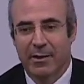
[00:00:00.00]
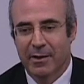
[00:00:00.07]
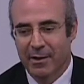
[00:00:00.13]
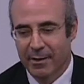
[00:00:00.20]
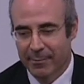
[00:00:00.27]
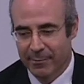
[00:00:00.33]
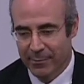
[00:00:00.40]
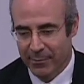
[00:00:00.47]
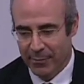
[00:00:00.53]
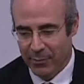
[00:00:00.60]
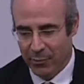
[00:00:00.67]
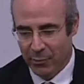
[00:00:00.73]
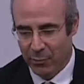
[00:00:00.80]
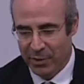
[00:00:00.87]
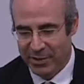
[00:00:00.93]
Um,
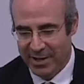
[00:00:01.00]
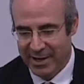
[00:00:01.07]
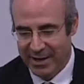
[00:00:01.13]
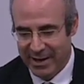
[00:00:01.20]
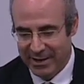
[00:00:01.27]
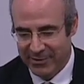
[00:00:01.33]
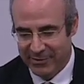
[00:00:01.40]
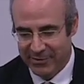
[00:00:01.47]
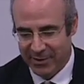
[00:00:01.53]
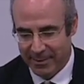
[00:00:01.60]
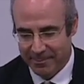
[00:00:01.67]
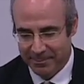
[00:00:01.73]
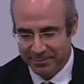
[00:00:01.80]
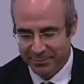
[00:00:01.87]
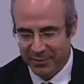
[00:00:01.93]
we did it at
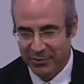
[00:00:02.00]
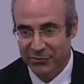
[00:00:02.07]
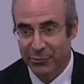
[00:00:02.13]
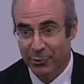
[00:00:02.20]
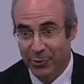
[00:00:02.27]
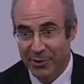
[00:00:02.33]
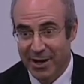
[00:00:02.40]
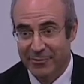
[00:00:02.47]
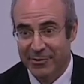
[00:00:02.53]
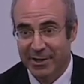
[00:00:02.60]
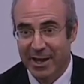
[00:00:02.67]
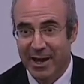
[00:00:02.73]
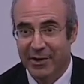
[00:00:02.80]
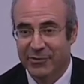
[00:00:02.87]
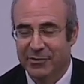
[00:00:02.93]
um,
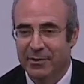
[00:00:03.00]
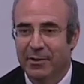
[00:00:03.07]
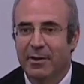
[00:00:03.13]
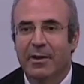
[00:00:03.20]
Surgutneftegas.